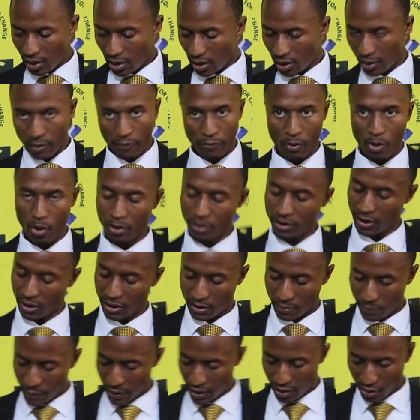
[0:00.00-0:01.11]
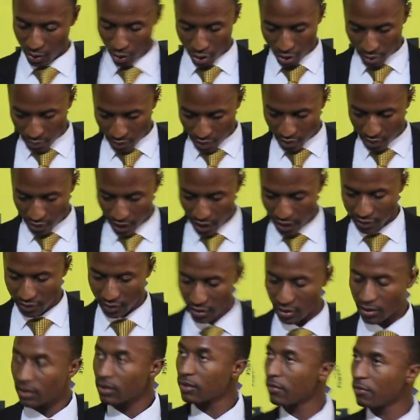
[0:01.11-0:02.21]
and of course a deepening economic
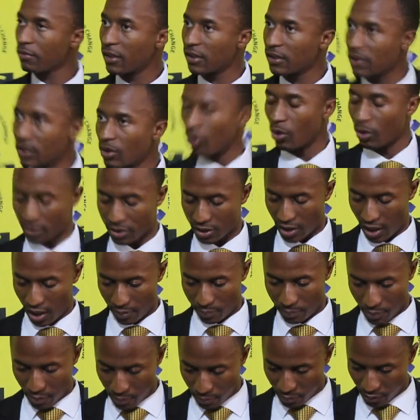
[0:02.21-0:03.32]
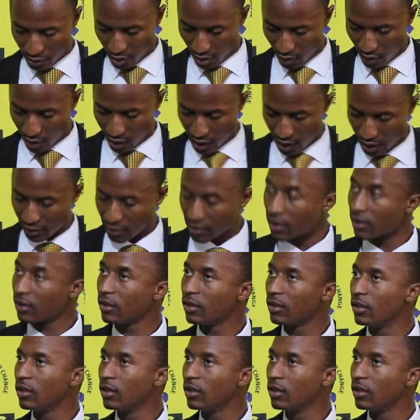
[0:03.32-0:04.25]
crisis facing ordinary people in our country.